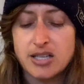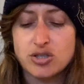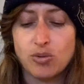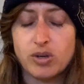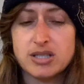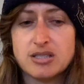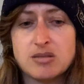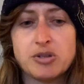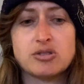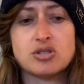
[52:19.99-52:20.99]
So, what is a
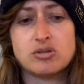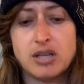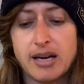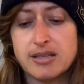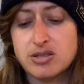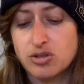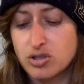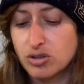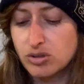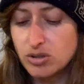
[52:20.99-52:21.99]
spiritual guidance or
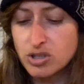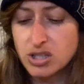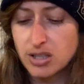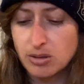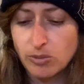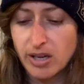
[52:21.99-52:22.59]
solution?